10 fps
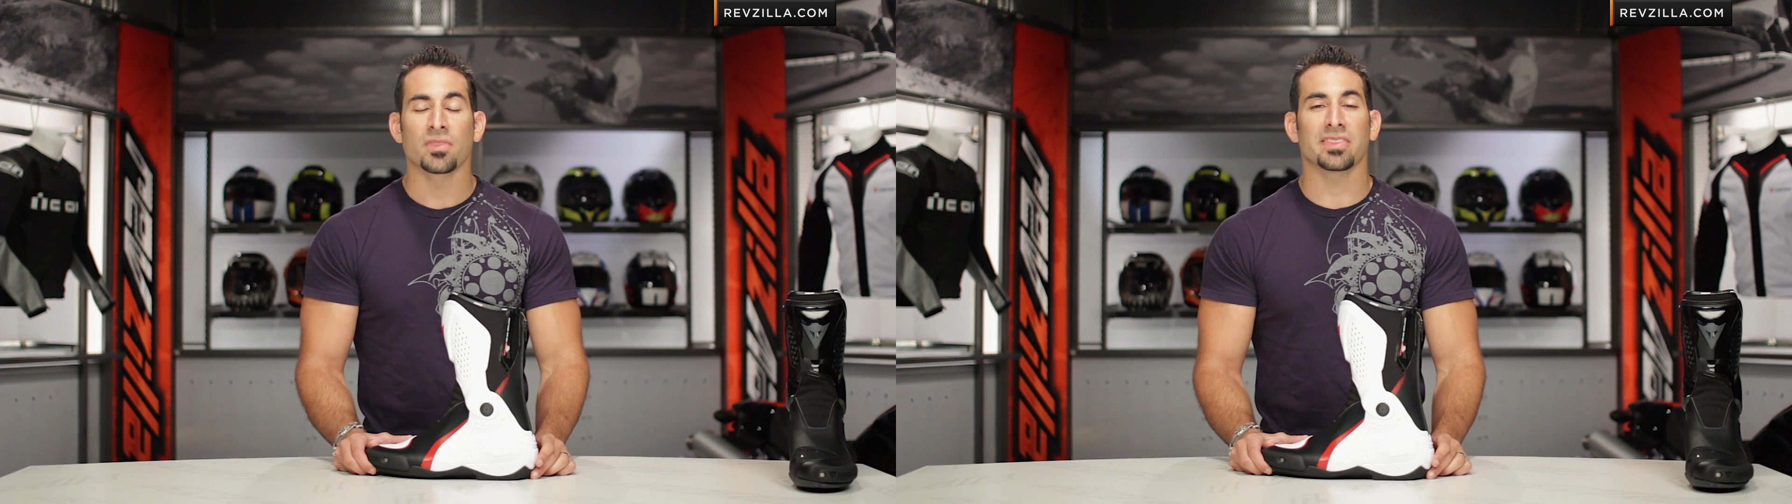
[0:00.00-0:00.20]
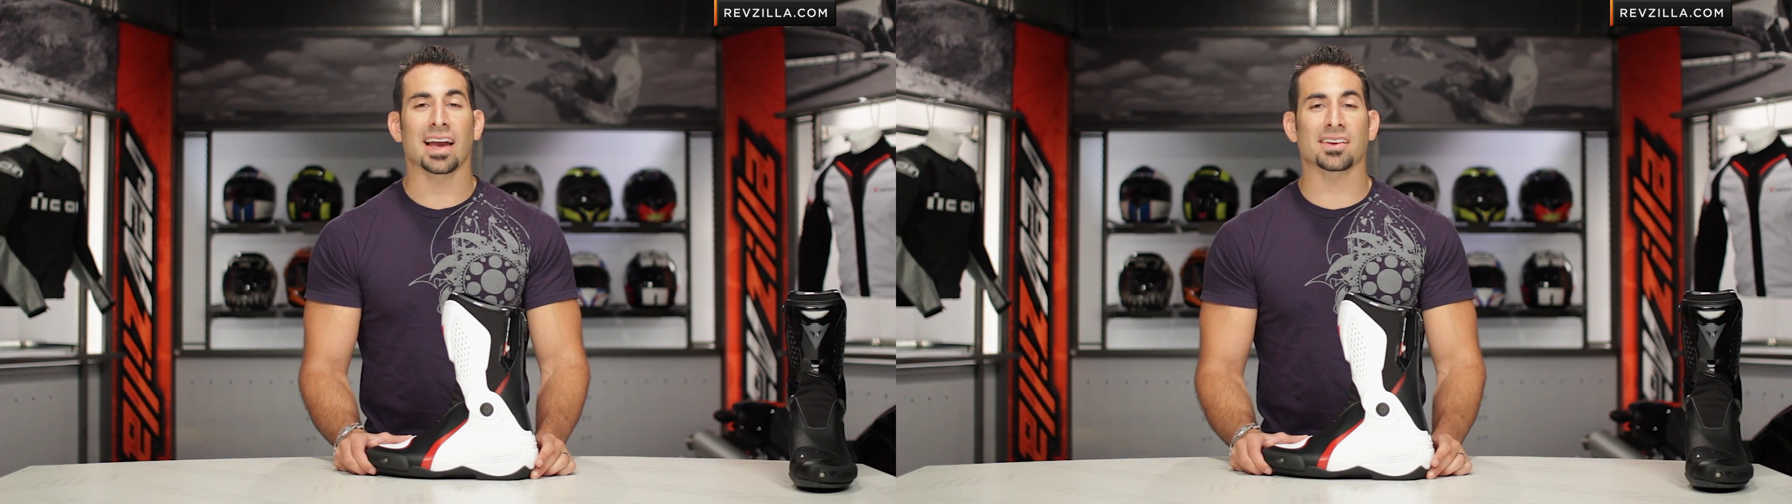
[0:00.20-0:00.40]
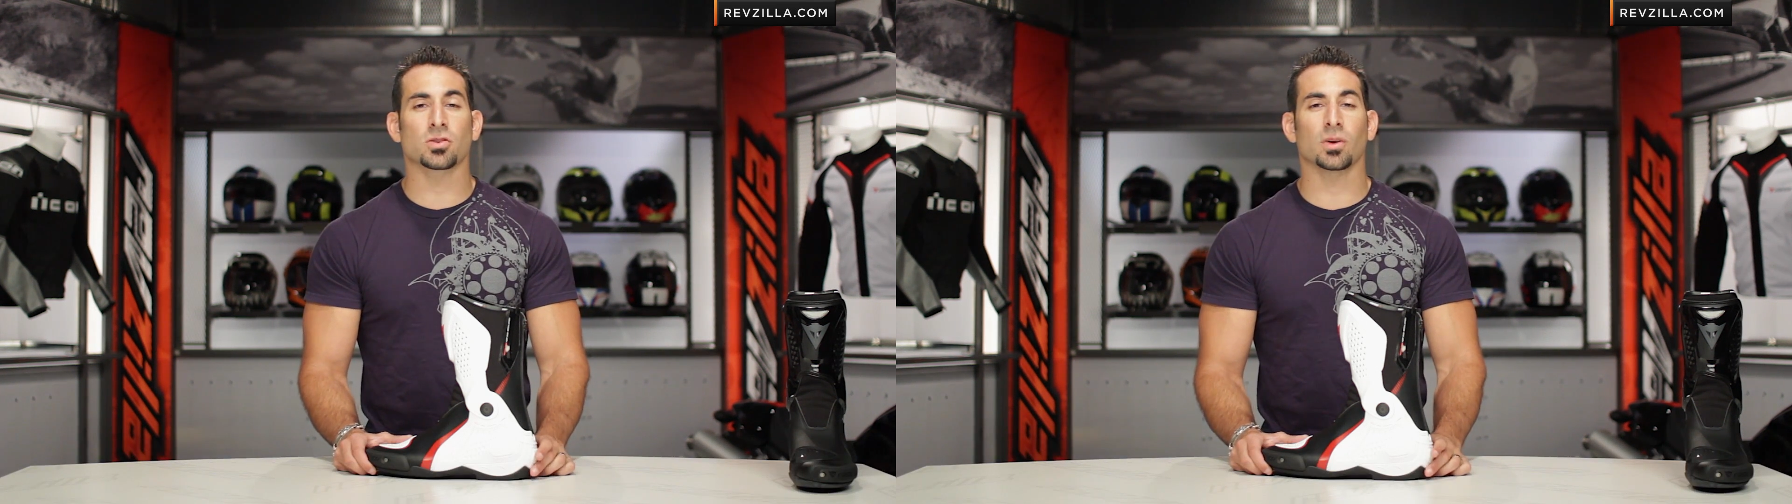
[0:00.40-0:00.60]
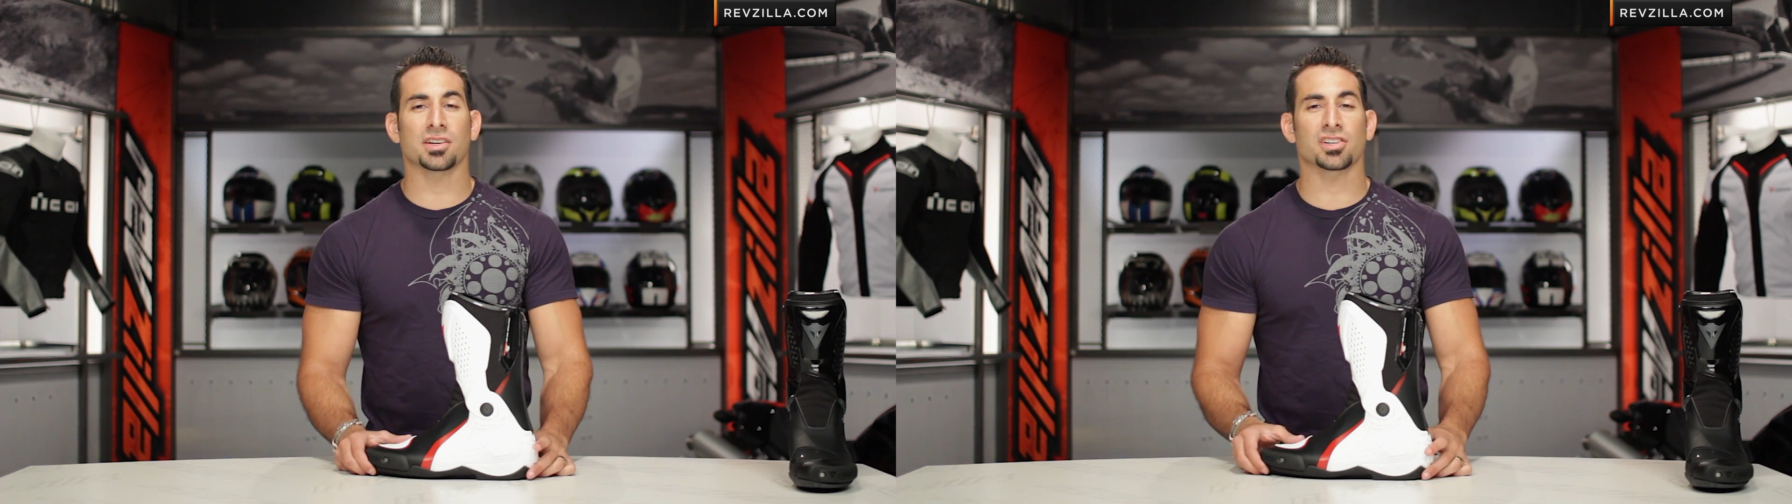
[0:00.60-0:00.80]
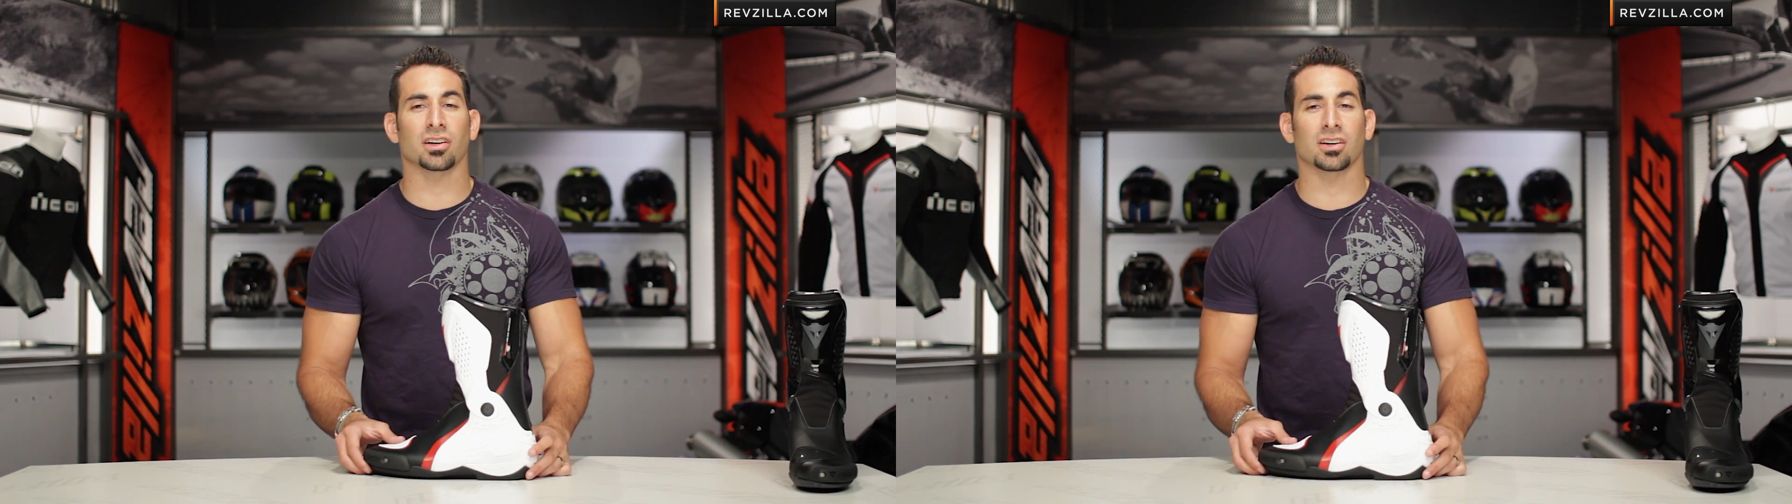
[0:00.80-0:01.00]
Thanks for
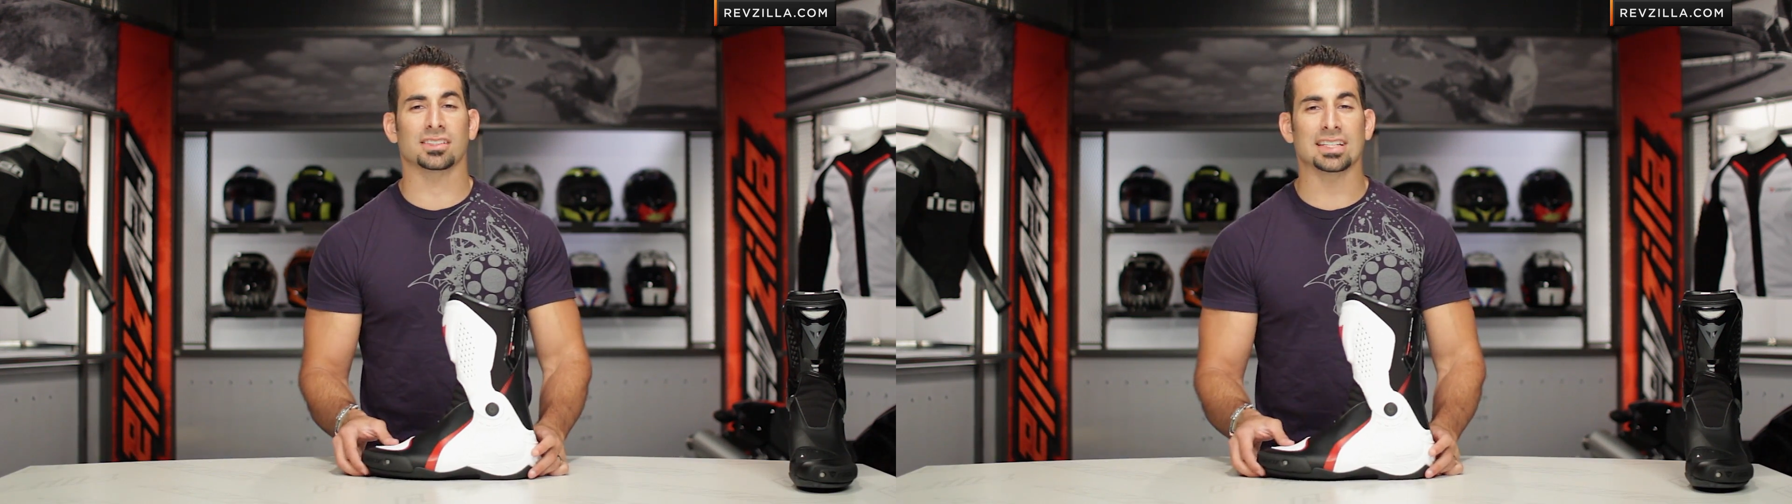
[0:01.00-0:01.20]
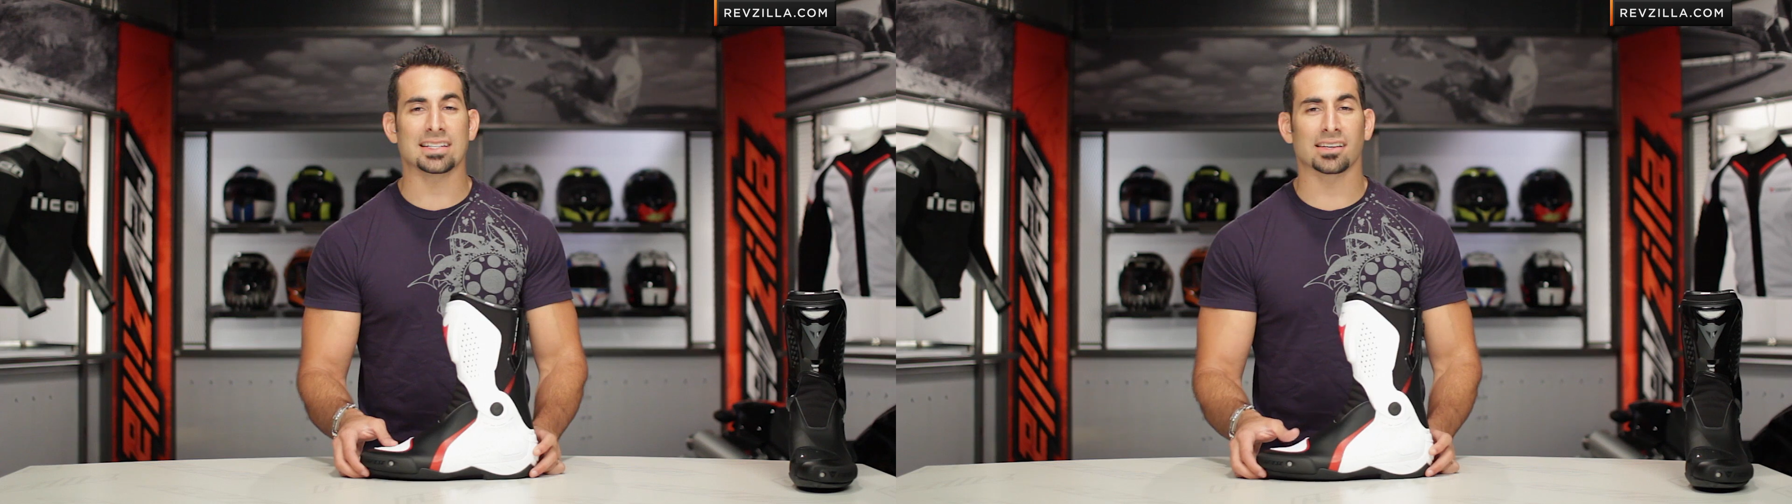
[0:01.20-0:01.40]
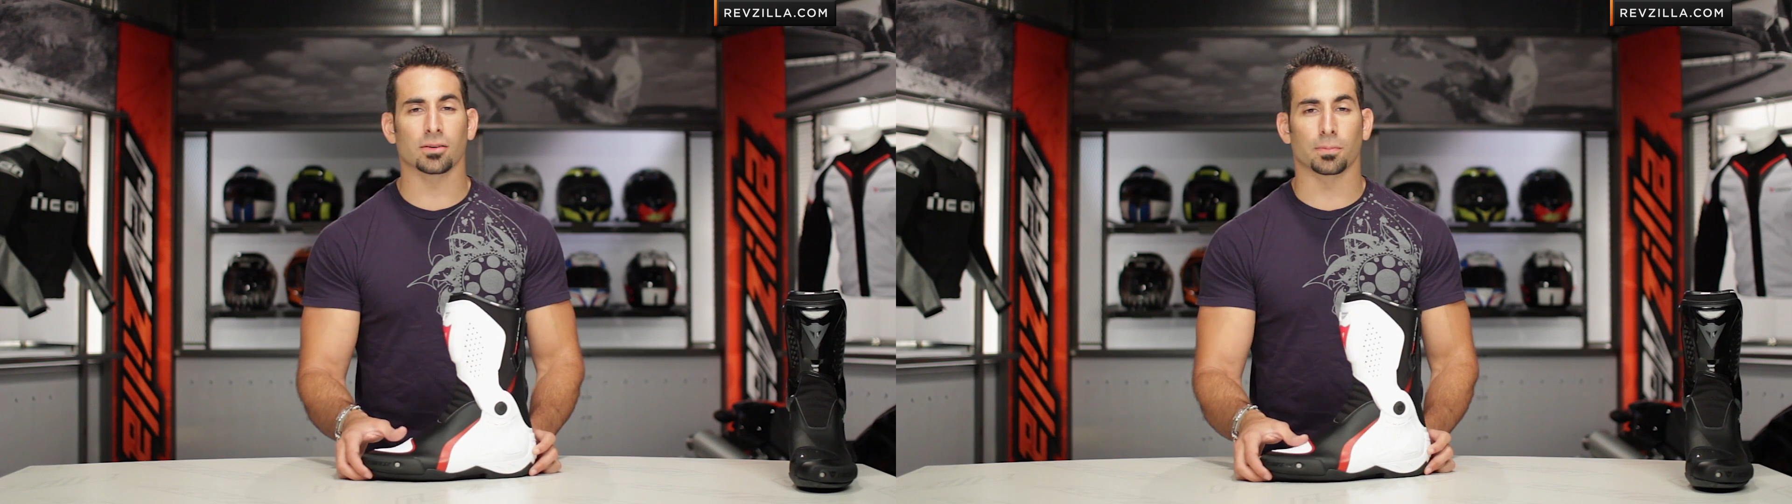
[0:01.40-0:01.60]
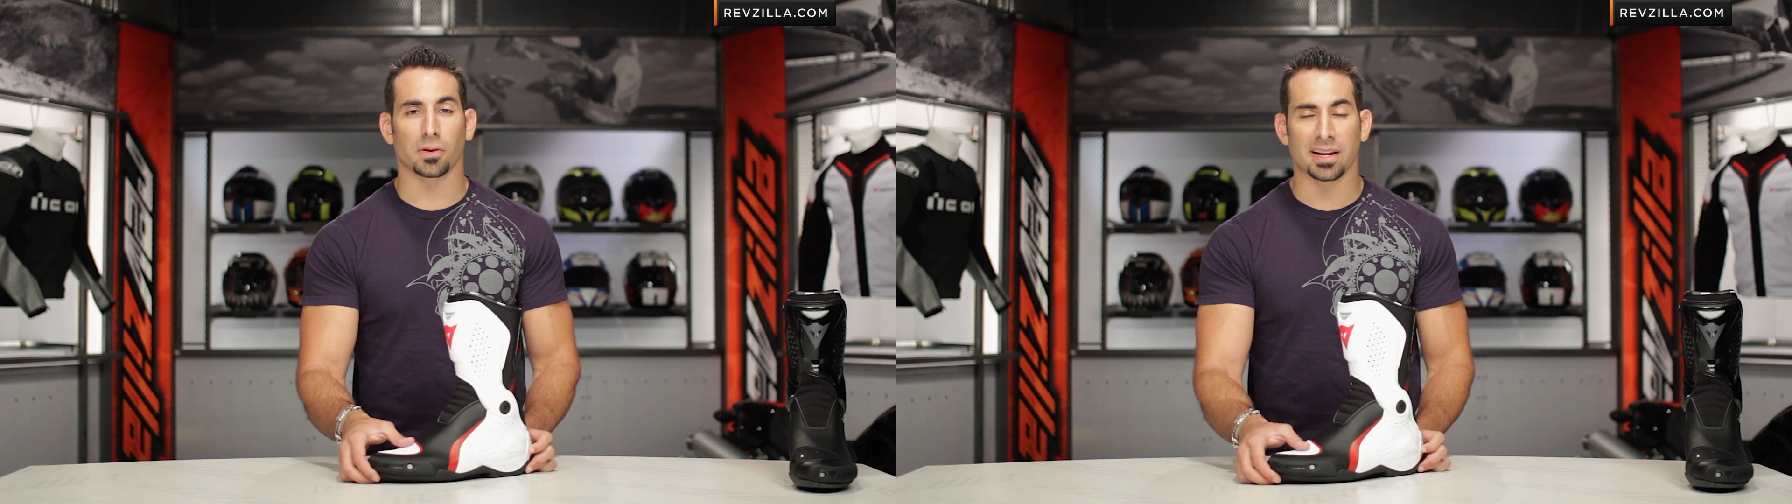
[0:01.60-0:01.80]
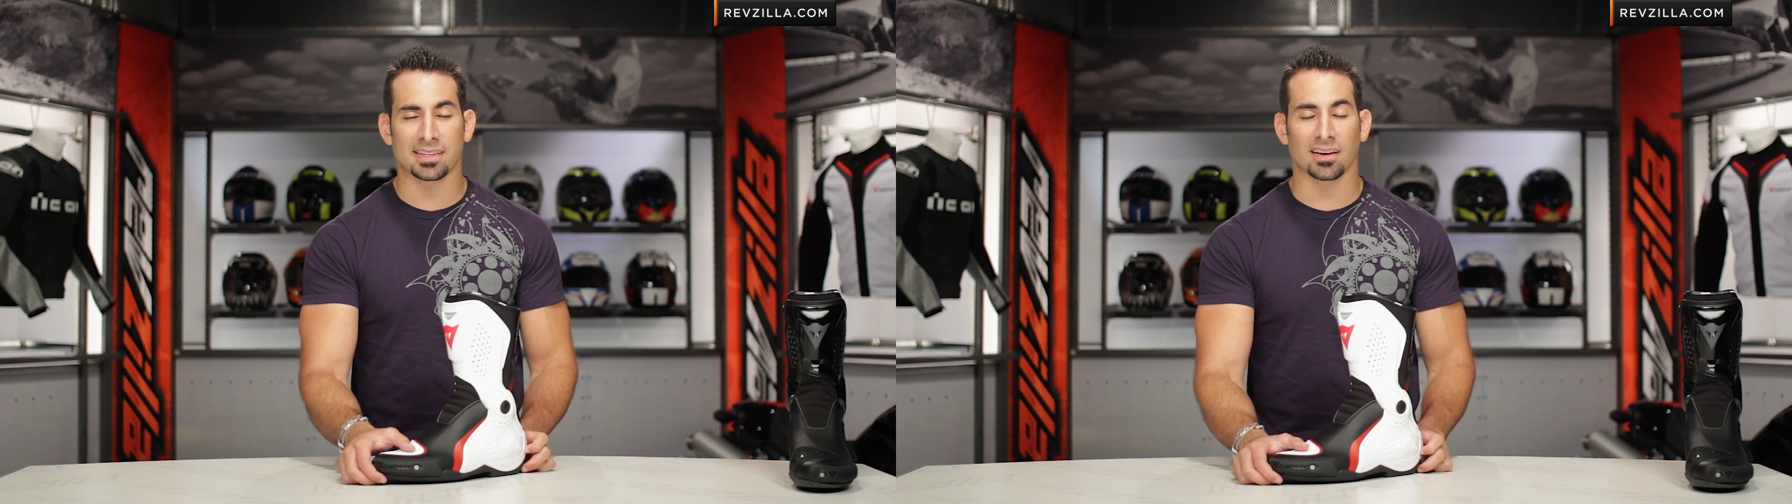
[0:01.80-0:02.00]
watching our detailed
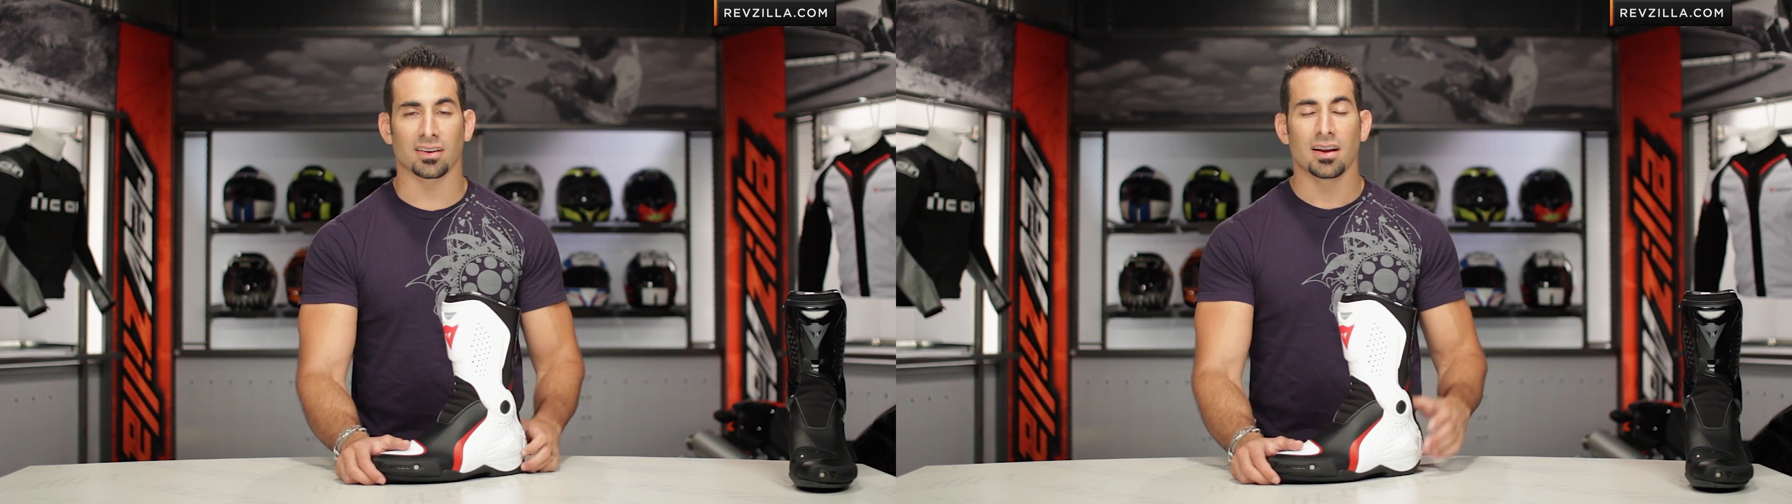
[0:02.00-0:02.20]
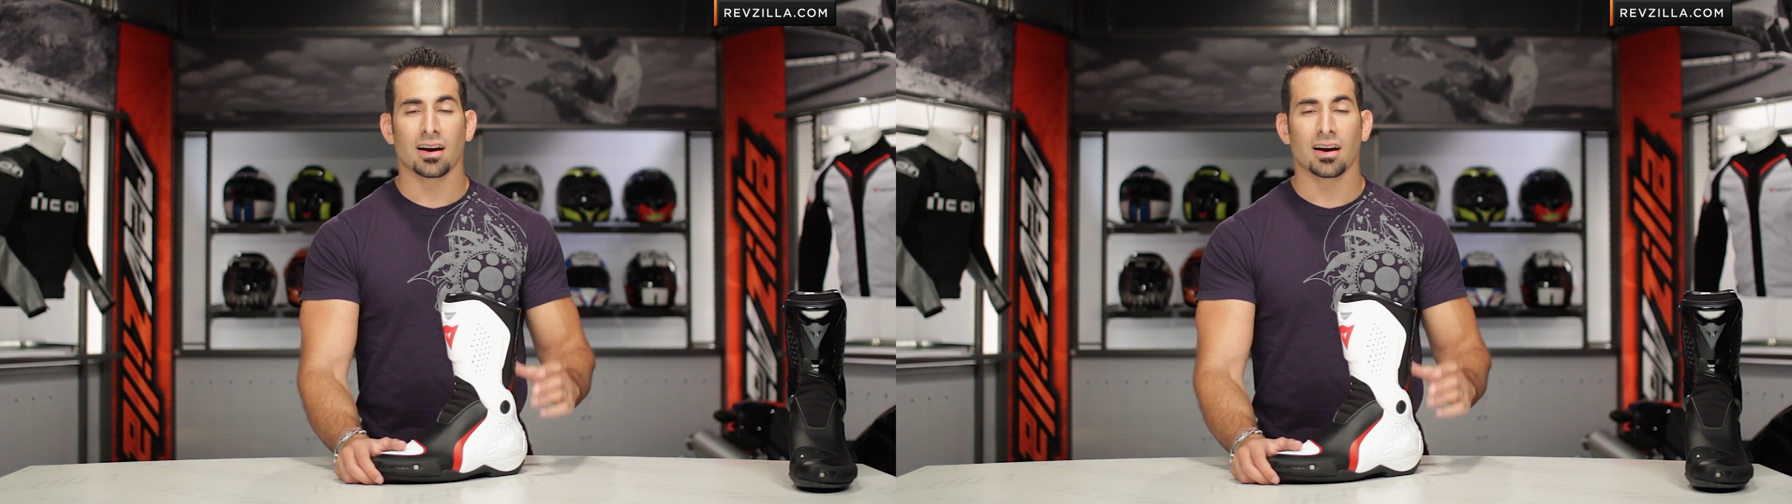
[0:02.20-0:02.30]
breakdown